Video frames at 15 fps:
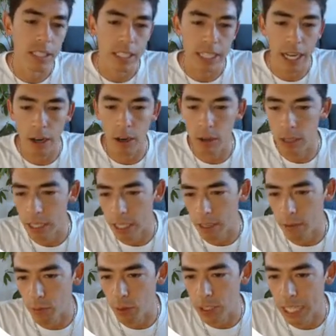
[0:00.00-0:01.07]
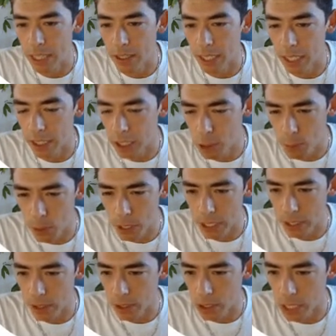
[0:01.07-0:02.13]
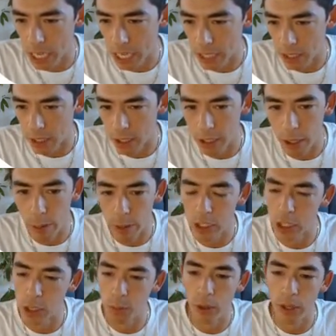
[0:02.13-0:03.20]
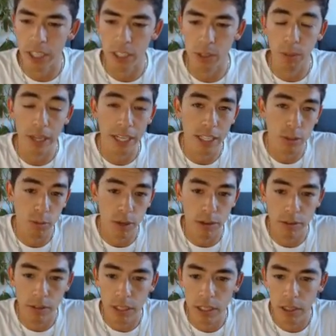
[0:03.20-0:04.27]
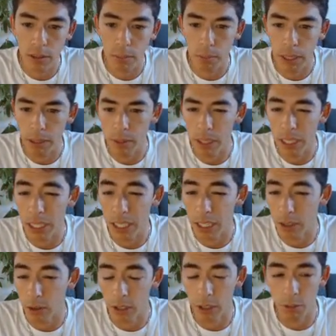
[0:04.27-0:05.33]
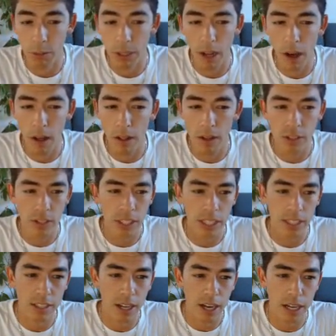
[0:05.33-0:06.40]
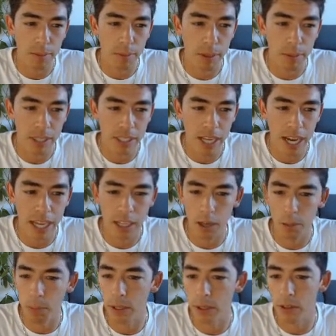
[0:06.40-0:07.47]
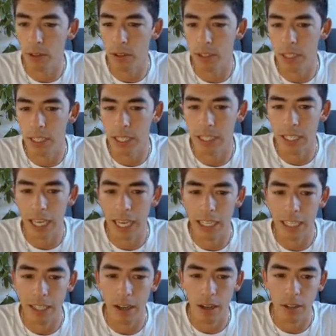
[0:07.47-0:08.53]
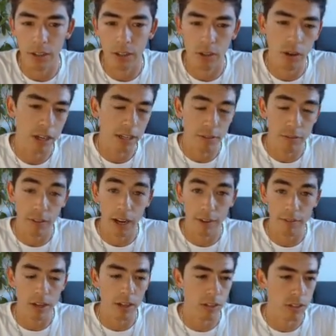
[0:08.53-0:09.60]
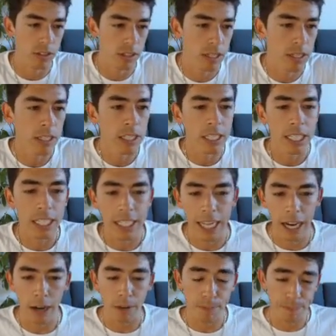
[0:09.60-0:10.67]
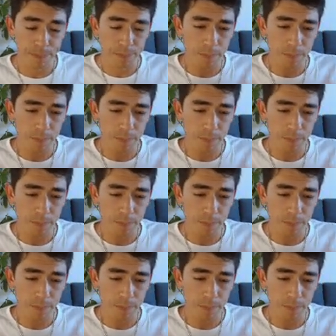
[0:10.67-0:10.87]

Now, if we take a look at this book, it looks like the lowest this book has been is around maybe $33 and it's gone maybe as high up here to, to $80 or $85. Now,